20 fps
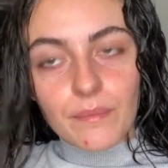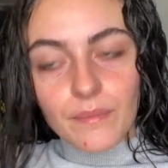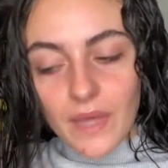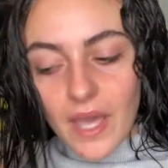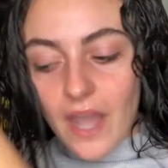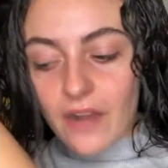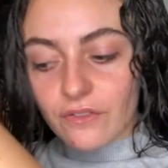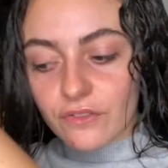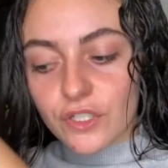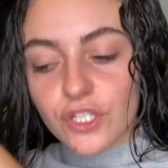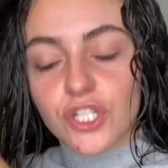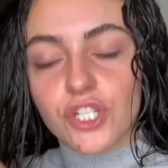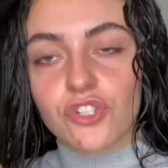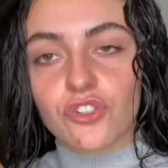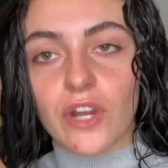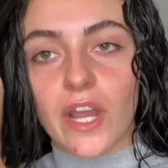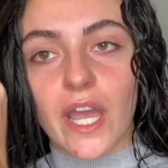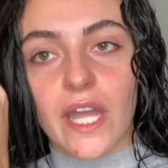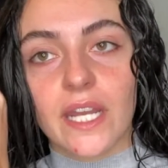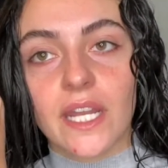every
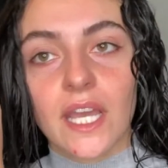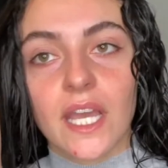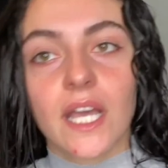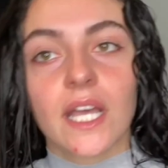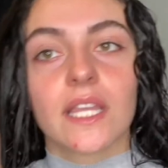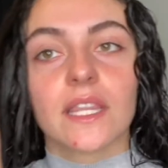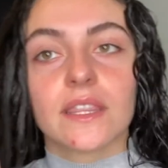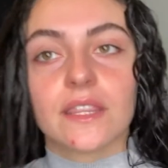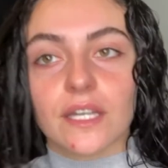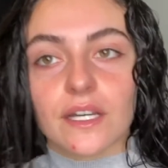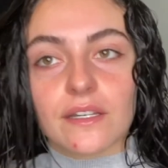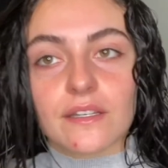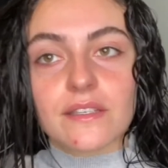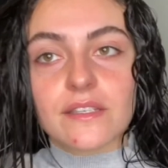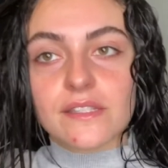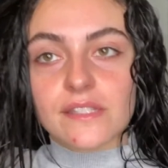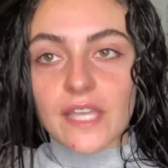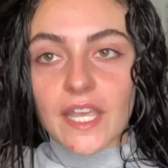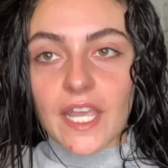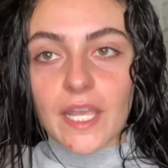strand the
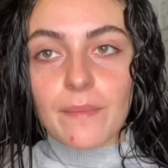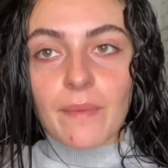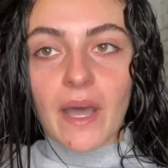same.